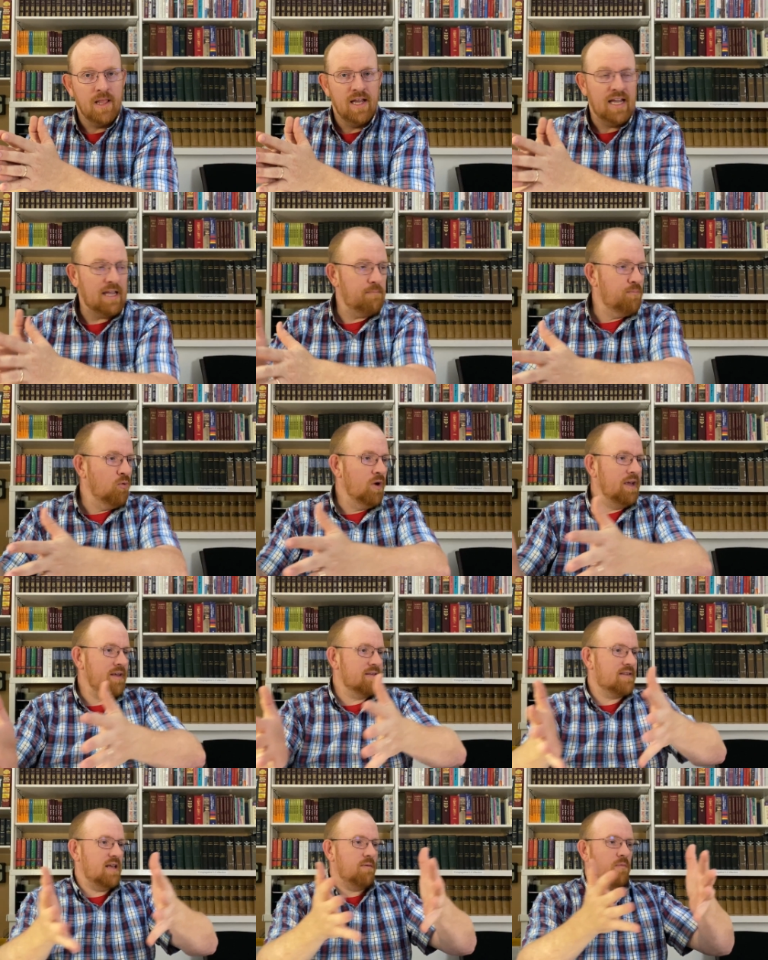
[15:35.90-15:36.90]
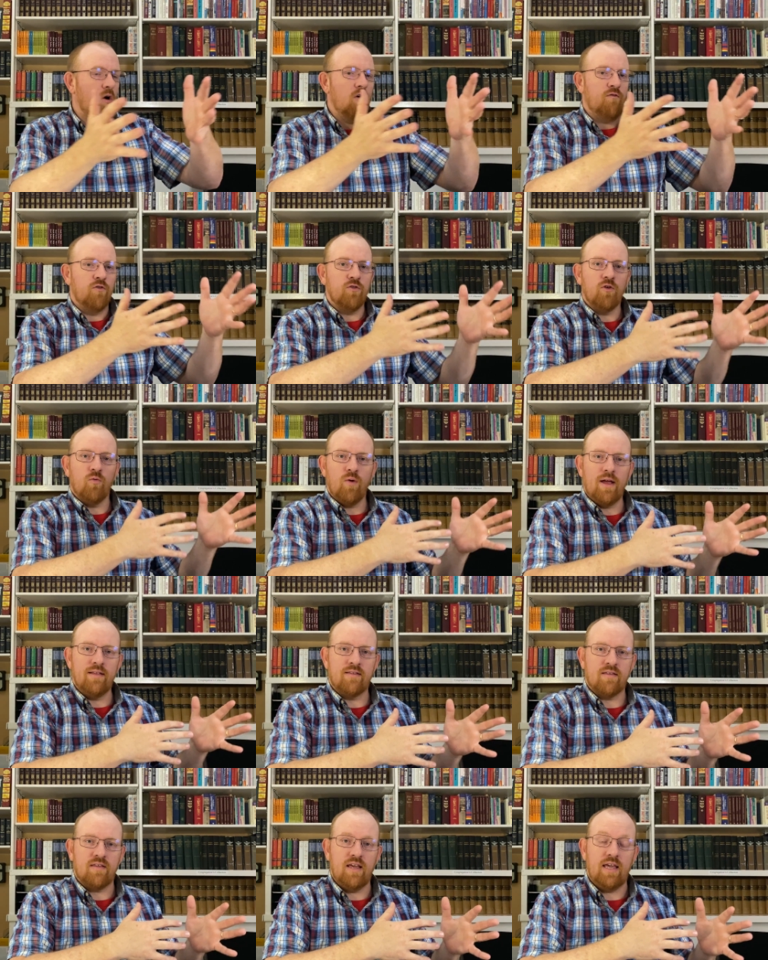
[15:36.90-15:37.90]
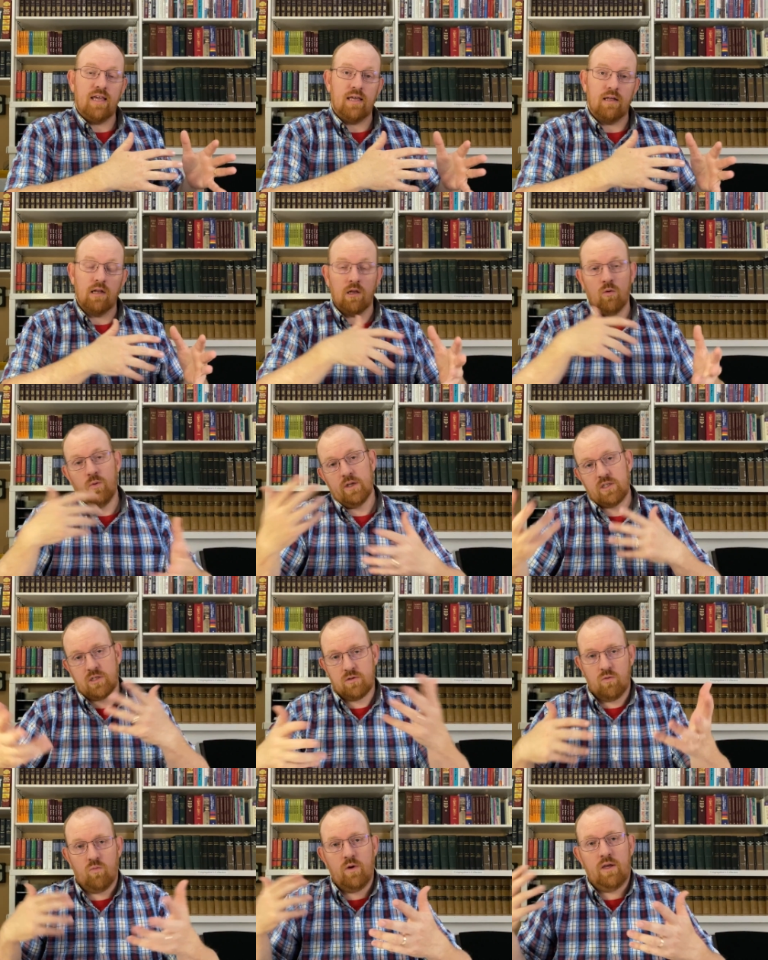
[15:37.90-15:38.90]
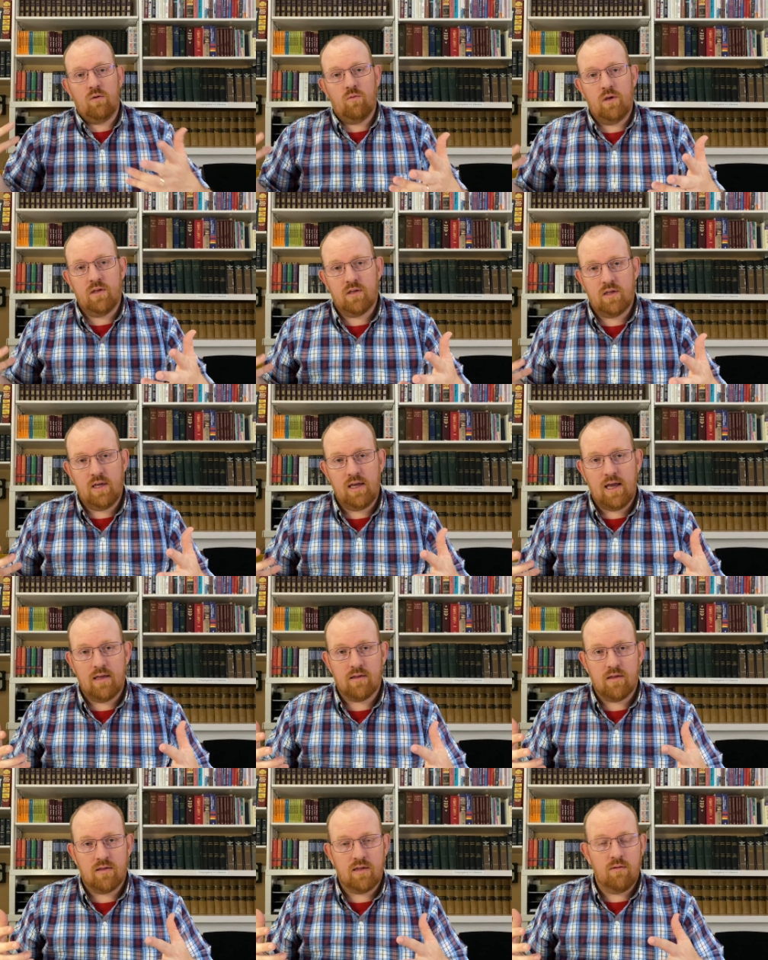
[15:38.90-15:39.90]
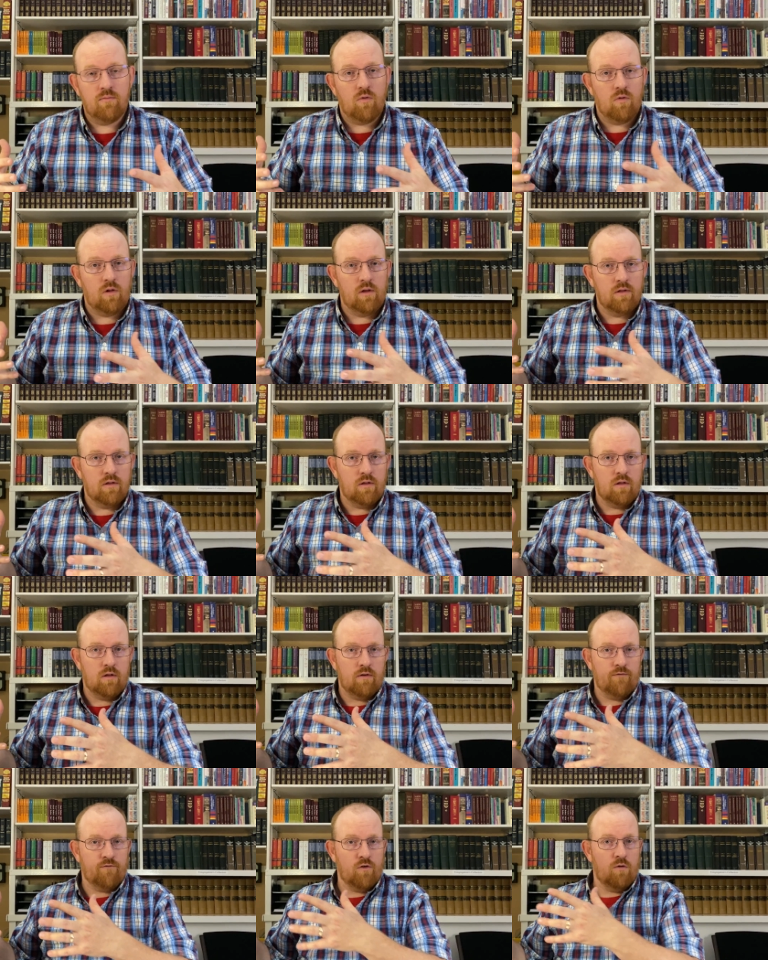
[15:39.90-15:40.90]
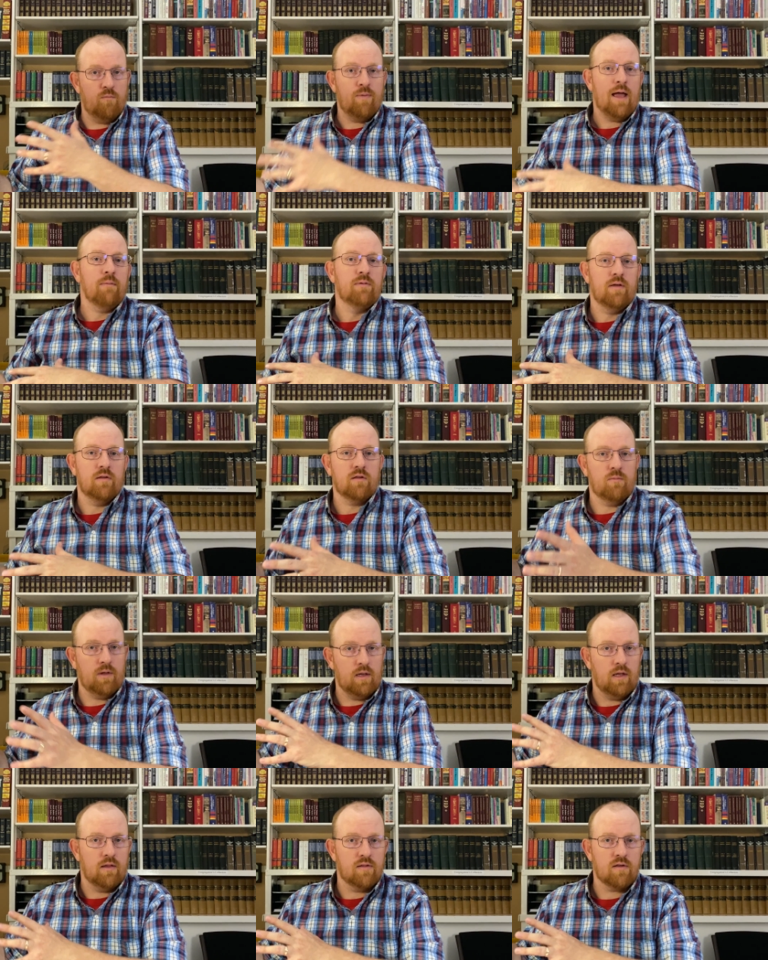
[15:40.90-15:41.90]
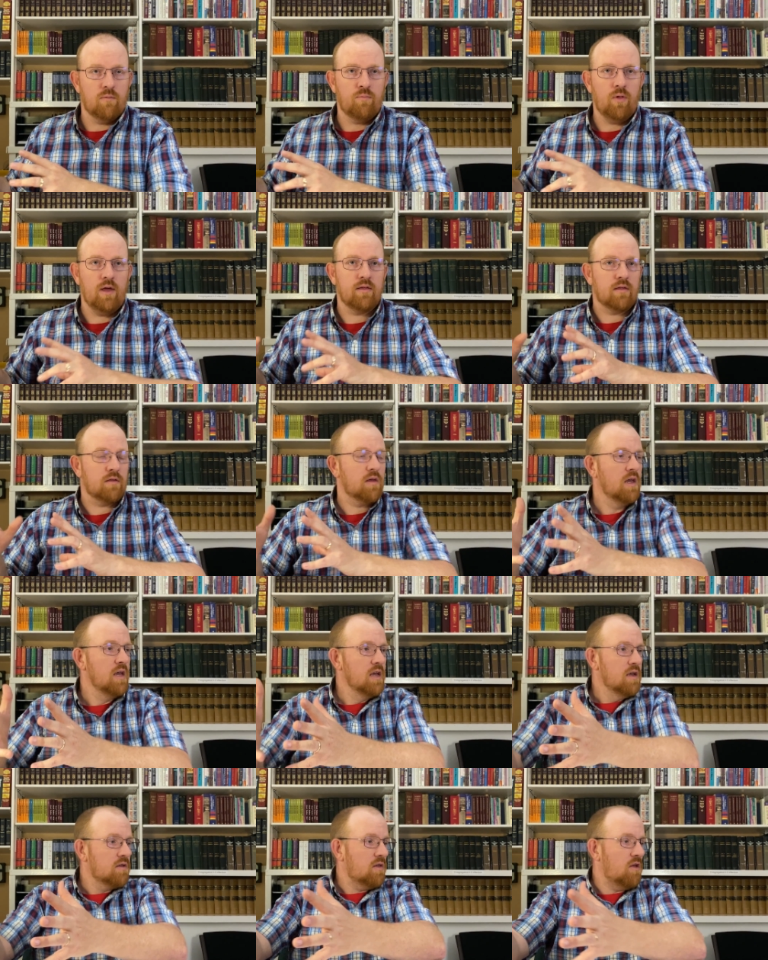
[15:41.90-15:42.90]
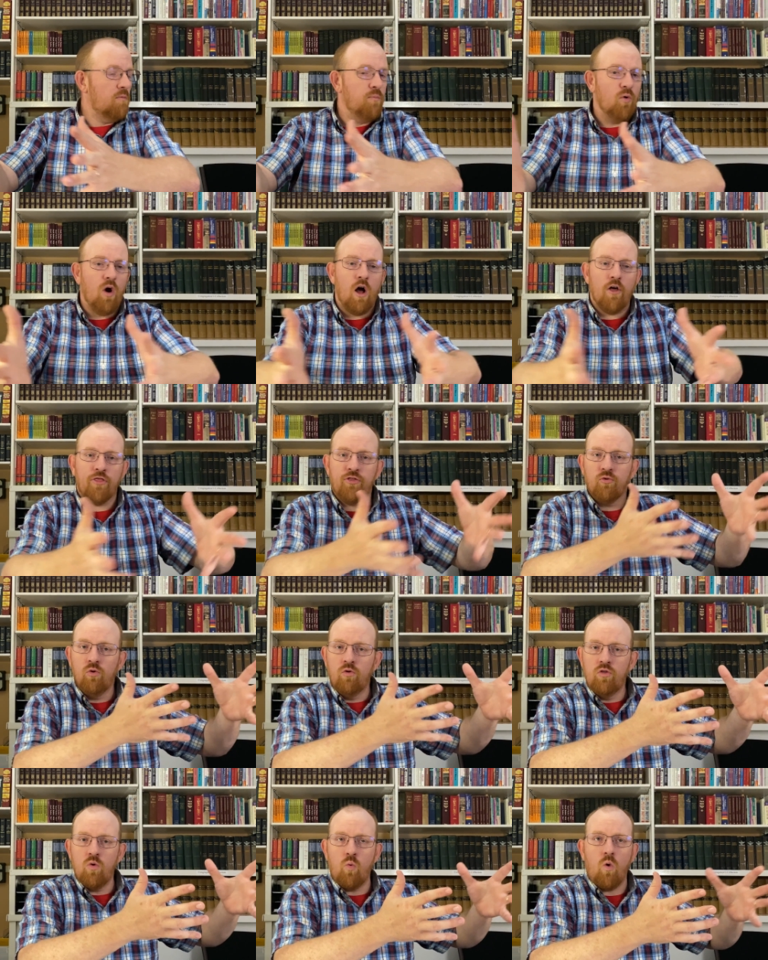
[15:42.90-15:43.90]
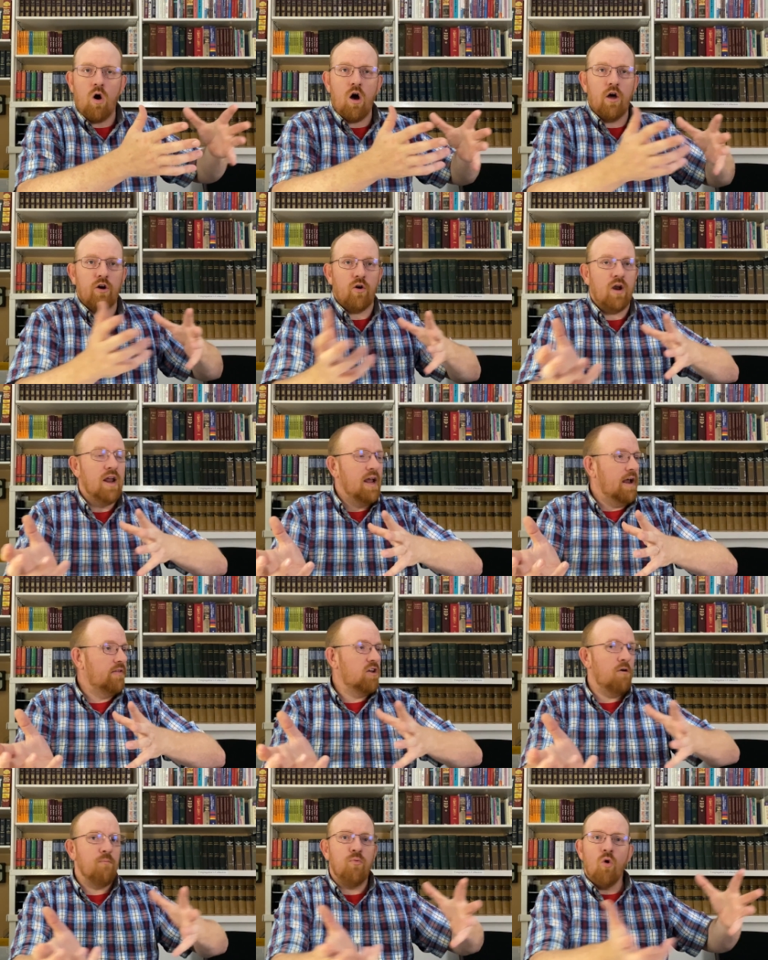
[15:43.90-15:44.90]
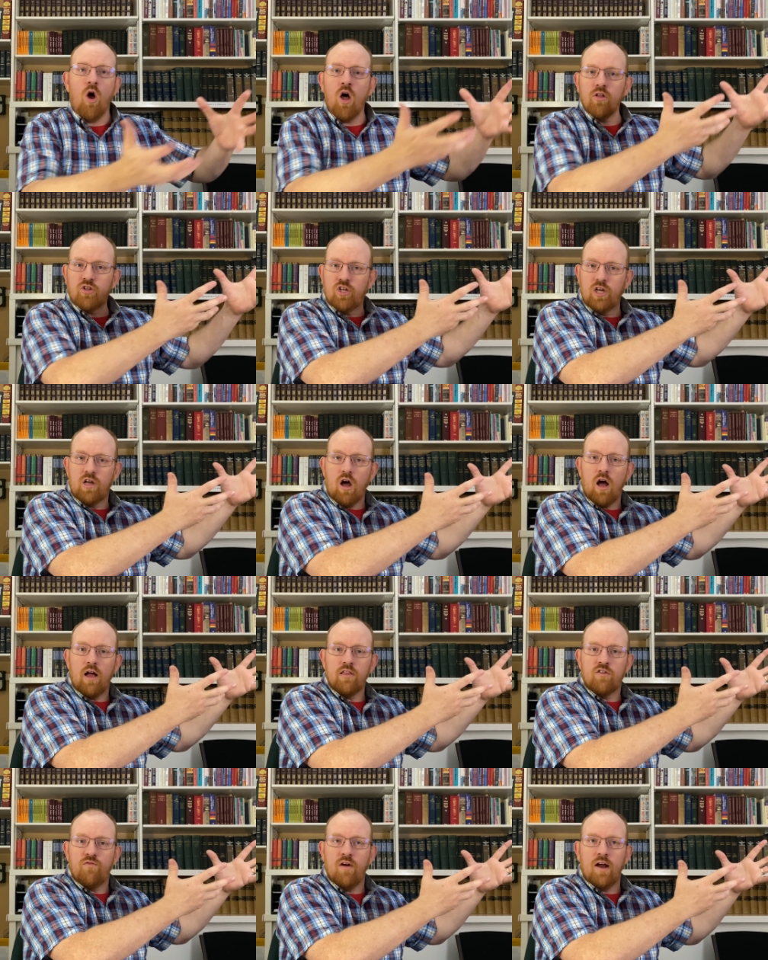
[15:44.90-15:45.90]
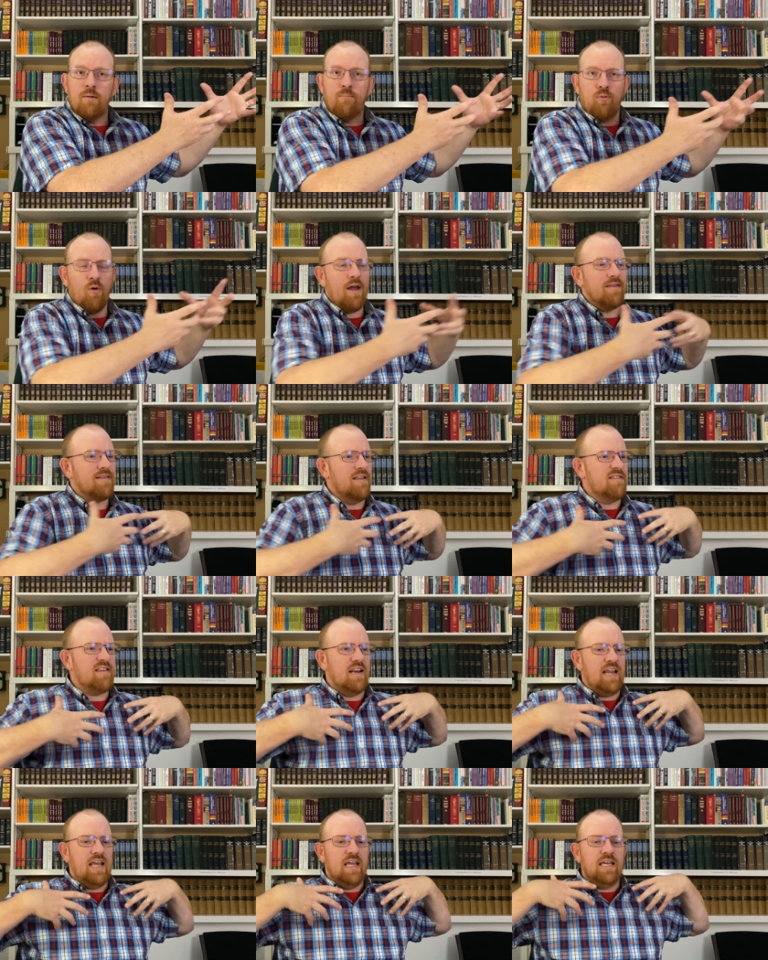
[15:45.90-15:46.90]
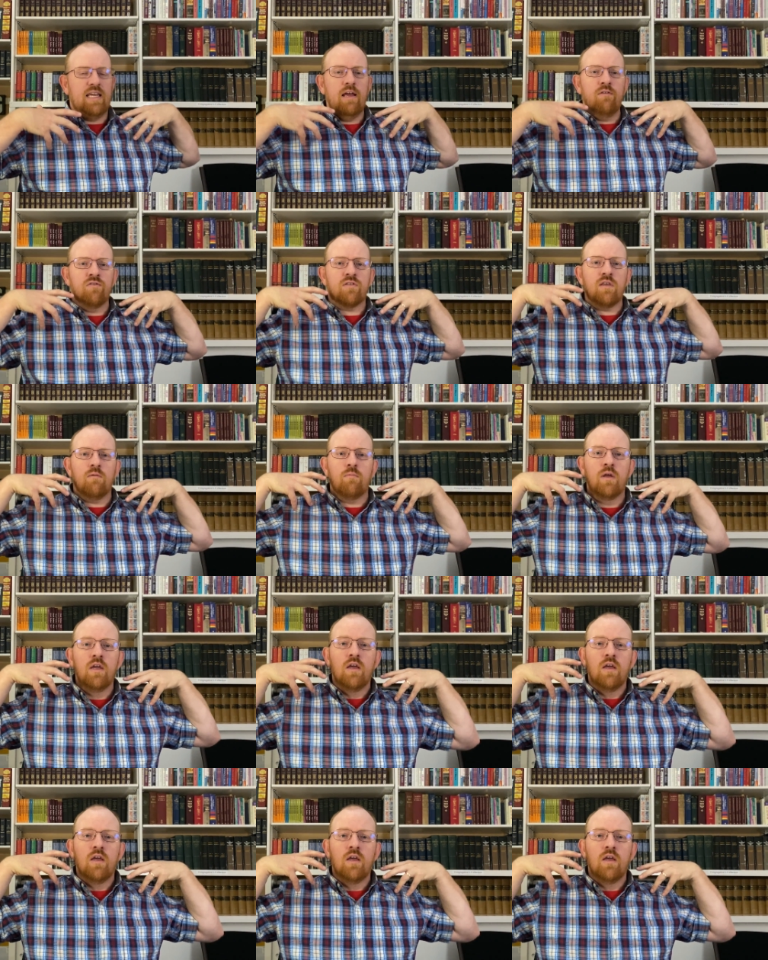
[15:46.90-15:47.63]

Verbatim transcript: He brings them over the Red Sea, which we, we see as a symbol is, uh, for baptism in, in some places. So they're brought through the water and they're brought to God's very presence, and He gives them